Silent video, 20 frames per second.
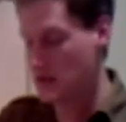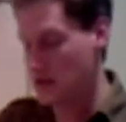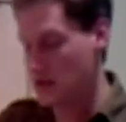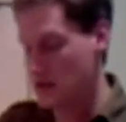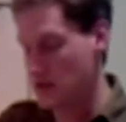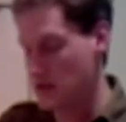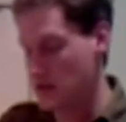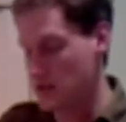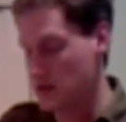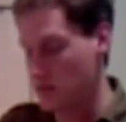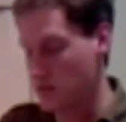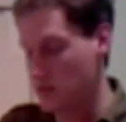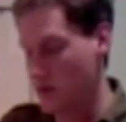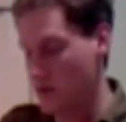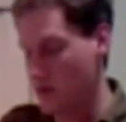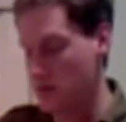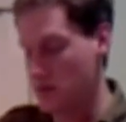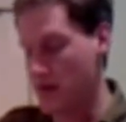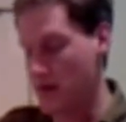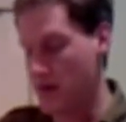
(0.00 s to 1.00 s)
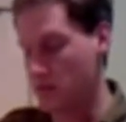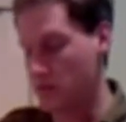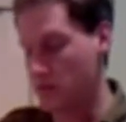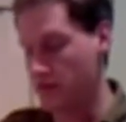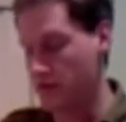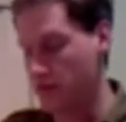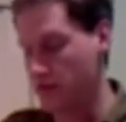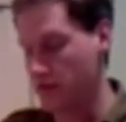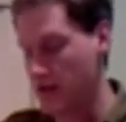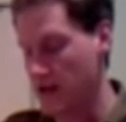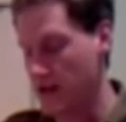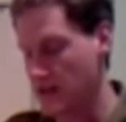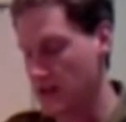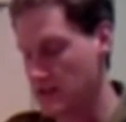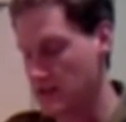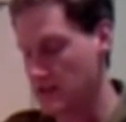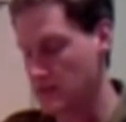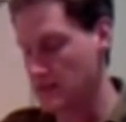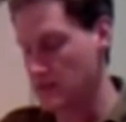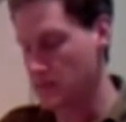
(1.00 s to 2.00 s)
some red pepper
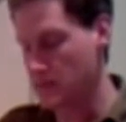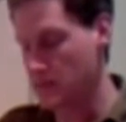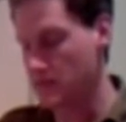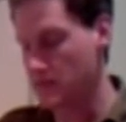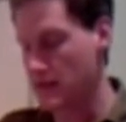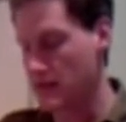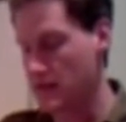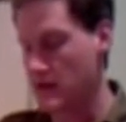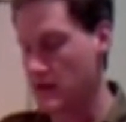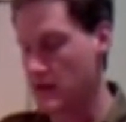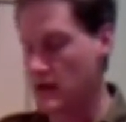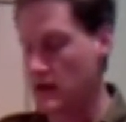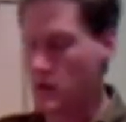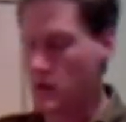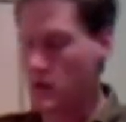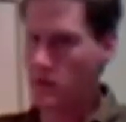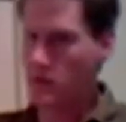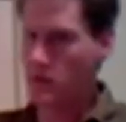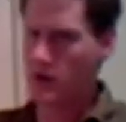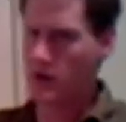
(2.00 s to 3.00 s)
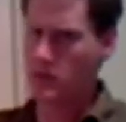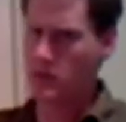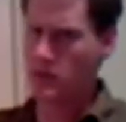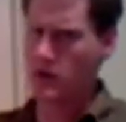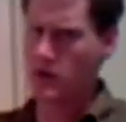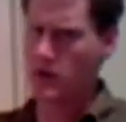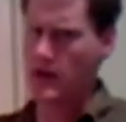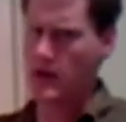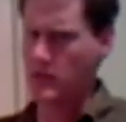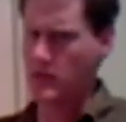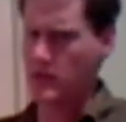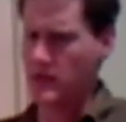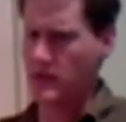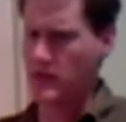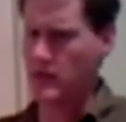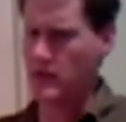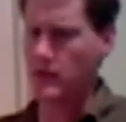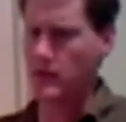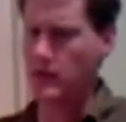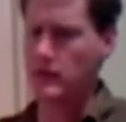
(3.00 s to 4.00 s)
flakes. We've already put jalapeno
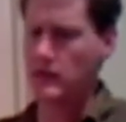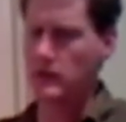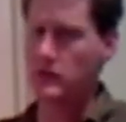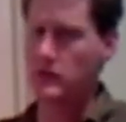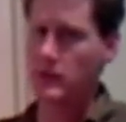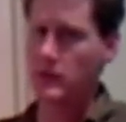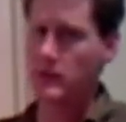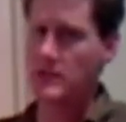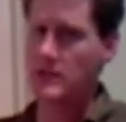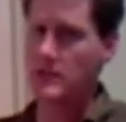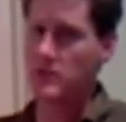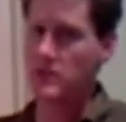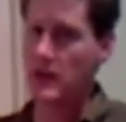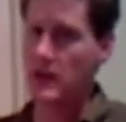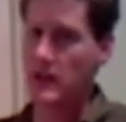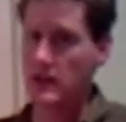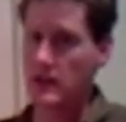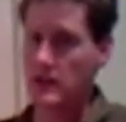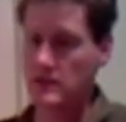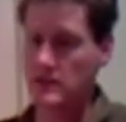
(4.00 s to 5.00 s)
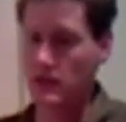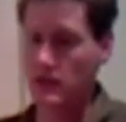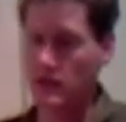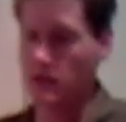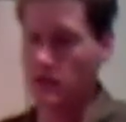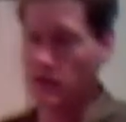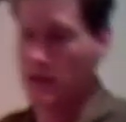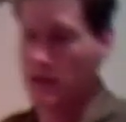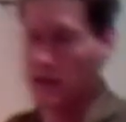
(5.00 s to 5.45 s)
in it too. Let's be honest, I really like